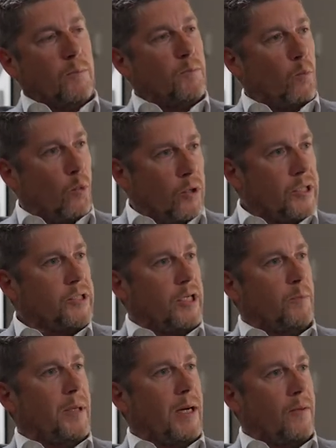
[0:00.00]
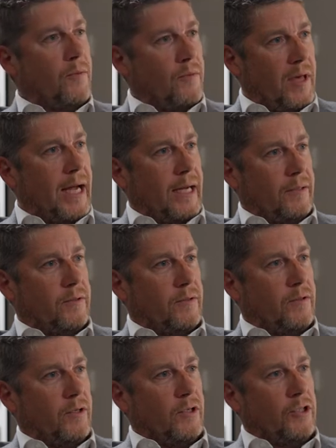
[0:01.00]
but what is it about that
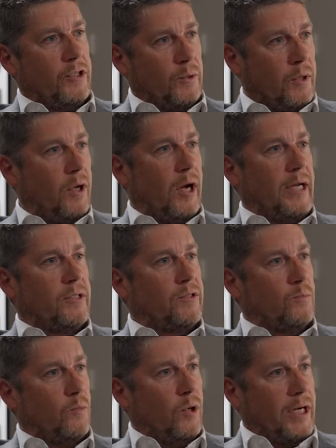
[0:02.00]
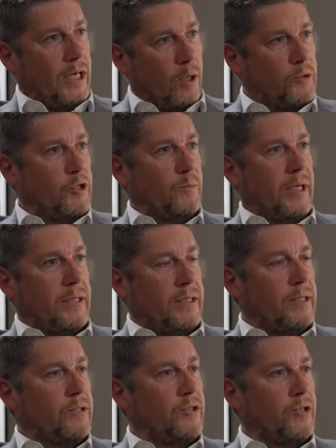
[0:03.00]
that you liked and what helped you make the
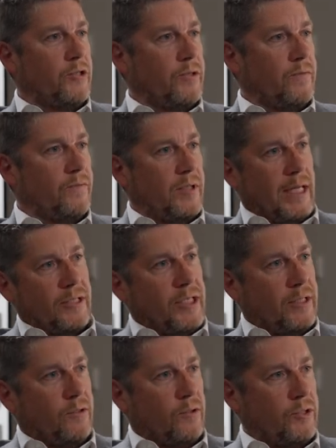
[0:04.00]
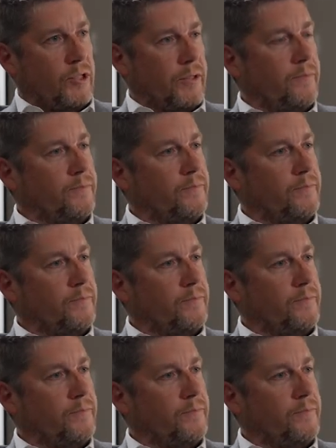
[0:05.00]
decision for that technology?